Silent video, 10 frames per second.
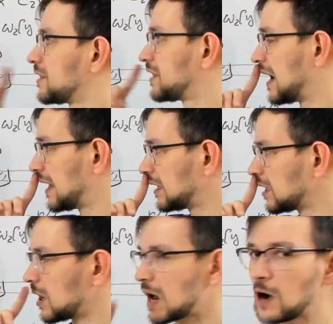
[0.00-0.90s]
Then
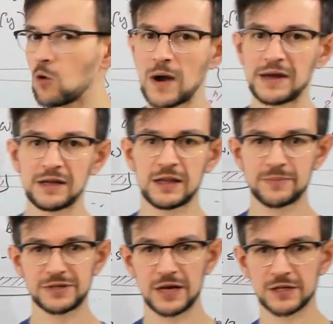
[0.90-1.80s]
how many
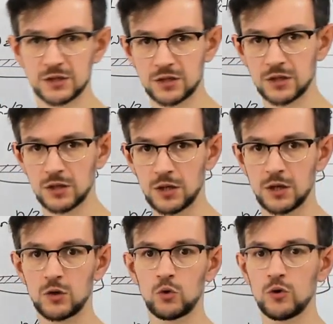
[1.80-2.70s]
knapsacks
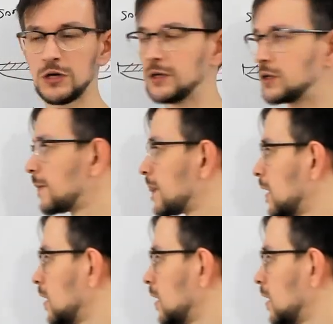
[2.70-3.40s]
do you need?